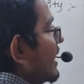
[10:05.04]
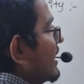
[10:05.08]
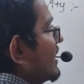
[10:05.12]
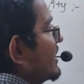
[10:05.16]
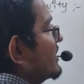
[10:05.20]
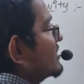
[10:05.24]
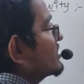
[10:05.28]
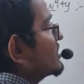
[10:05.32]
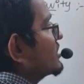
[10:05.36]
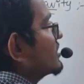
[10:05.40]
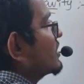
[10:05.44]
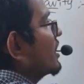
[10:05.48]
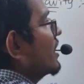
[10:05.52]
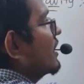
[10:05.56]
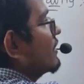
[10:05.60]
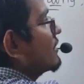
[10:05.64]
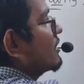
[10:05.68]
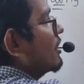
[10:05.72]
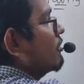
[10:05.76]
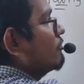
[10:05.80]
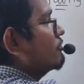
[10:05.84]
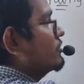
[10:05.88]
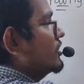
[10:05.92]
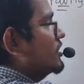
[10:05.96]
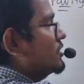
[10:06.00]
direction.
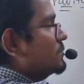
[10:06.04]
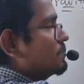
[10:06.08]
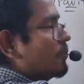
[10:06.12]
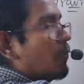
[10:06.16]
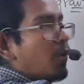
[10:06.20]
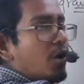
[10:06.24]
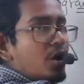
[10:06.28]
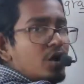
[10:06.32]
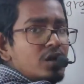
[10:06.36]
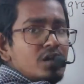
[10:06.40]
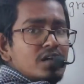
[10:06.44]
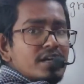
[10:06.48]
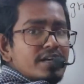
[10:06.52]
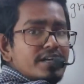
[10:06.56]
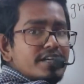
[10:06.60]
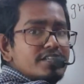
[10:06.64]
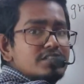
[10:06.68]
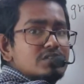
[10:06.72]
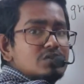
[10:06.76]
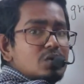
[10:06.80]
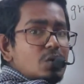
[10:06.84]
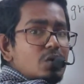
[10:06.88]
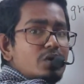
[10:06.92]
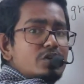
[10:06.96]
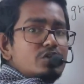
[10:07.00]
Now this ball
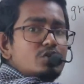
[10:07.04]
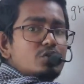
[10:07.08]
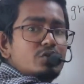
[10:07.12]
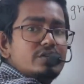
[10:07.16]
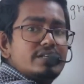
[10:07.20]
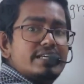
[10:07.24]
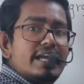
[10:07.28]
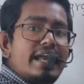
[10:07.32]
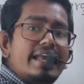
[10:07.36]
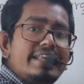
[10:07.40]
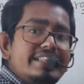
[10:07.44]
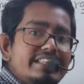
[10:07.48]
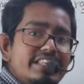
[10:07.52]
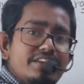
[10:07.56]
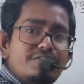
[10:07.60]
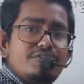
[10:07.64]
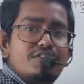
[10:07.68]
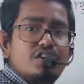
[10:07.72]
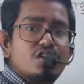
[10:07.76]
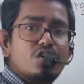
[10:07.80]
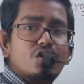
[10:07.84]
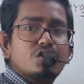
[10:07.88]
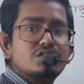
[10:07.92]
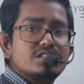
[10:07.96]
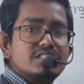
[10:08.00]
is going to gain the
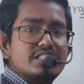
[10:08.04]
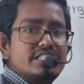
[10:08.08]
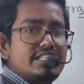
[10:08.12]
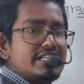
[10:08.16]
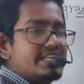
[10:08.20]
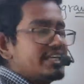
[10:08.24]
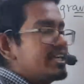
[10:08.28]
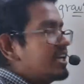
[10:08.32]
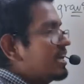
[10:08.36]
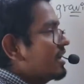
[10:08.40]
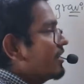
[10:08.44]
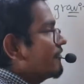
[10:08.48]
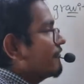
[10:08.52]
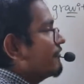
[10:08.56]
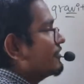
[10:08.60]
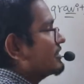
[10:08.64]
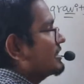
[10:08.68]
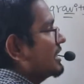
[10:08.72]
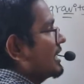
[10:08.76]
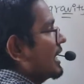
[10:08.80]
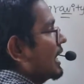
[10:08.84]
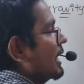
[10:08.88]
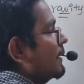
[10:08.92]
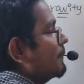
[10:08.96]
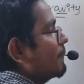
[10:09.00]
velocity with
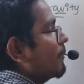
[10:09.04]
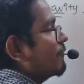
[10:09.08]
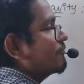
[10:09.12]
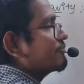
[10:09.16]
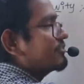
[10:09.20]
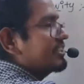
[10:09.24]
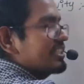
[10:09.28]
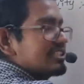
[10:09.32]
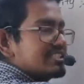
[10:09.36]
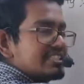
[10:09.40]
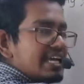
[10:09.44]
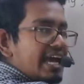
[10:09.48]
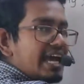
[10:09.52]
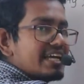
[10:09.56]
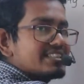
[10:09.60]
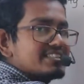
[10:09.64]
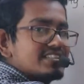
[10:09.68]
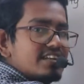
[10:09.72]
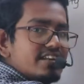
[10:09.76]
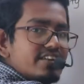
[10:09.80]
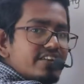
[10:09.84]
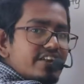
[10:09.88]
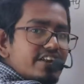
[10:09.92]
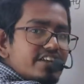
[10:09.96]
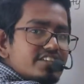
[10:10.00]
the help of this
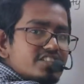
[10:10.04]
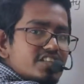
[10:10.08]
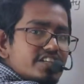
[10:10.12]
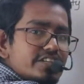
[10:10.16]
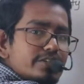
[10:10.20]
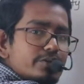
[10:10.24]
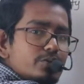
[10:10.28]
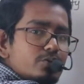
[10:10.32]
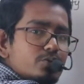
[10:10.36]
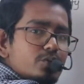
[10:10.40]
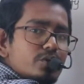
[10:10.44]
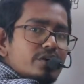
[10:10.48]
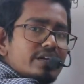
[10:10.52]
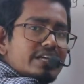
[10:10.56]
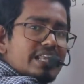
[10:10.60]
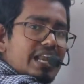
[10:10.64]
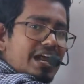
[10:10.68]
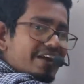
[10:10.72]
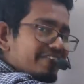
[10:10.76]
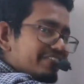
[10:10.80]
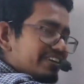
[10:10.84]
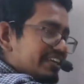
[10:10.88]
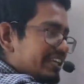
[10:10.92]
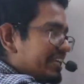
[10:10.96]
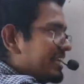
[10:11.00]
acceleration due to
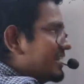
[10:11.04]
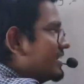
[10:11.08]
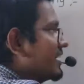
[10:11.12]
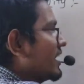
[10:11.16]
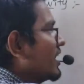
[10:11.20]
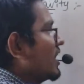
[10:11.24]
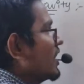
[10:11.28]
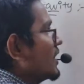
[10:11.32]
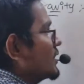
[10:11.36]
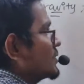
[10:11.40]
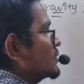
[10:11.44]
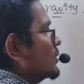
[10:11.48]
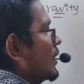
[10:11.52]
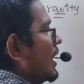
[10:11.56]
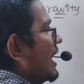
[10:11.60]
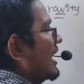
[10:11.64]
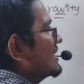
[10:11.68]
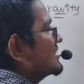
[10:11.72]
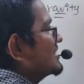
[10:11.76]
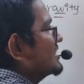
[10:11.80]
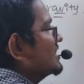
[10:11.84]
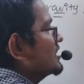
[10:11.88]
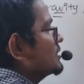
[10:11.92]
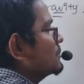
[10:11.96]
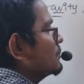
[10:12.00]
gravity. So
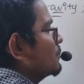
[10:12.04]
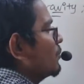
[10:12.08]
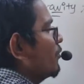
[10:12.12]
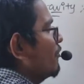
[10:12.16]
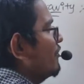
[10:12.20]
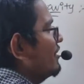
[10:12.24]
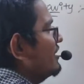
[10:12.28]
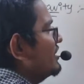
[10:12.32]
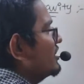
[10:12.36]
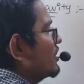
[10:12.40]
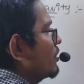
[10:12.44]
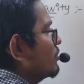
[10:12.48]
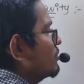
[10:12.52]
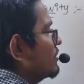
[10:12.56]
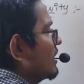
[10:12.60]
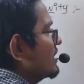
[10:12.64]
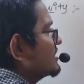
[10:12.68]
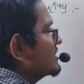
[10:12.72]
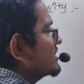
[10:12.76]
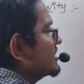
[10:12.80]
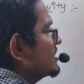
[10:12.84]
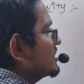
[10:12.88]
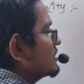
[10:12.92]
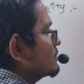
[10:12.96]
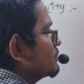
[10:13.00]
as it is moving down,
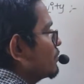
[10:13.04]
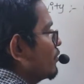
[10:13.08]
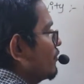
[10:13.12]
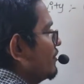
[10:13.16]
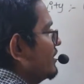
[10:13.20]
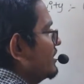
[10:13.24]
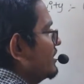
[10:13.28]
it is